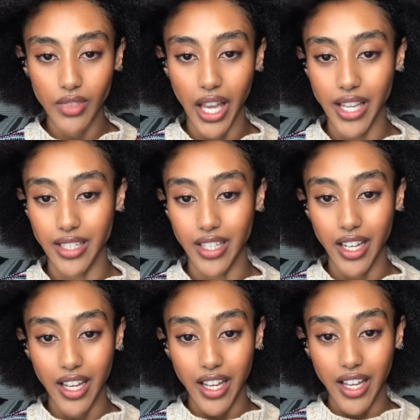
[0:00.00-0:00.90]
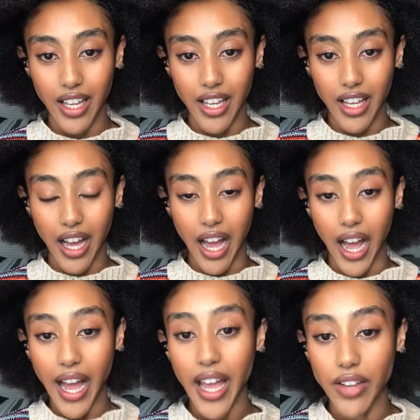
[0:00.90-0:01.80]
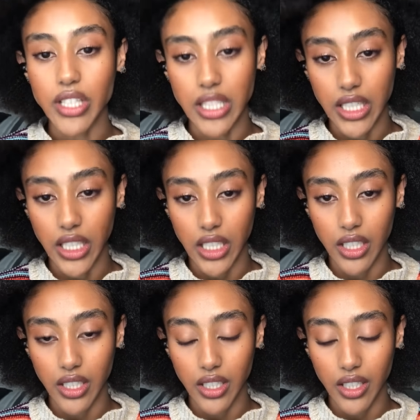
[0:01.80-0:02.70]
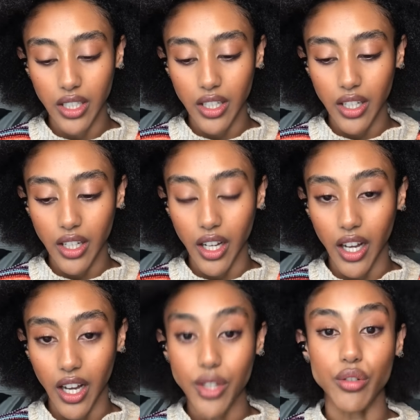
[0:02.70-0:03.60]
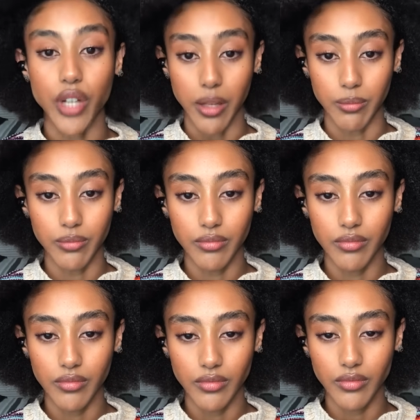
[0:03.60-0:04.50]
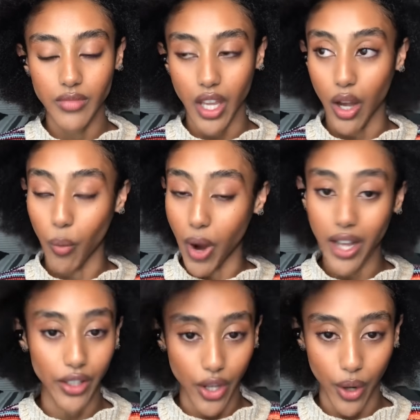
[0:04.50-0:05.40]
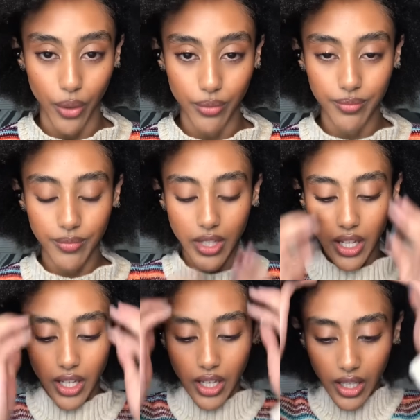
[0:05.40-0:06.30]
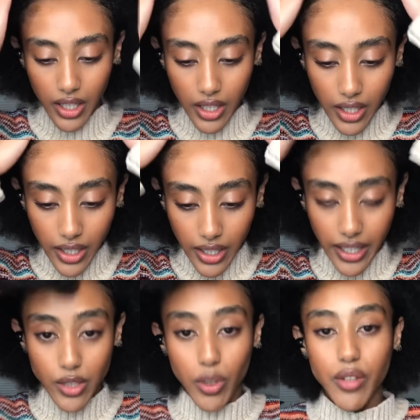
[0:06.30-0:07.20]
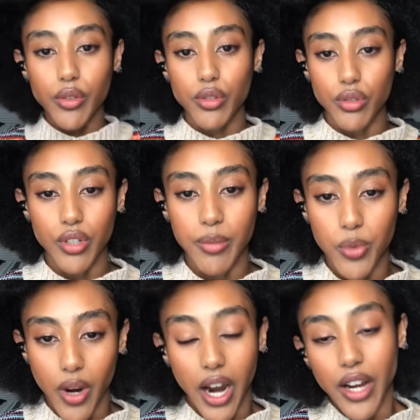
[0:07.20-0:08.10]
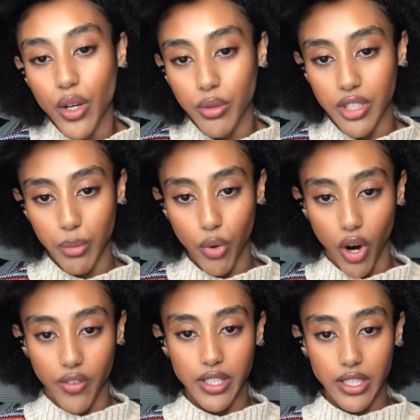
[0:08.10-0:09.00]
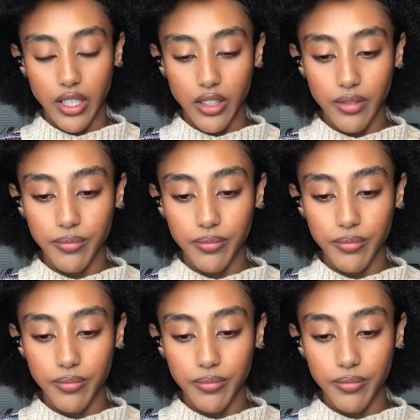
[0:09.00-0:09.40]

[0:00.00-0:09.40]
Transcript: And I have seen a dream a while ago. It's one of those dreams where I know it's a prophecy,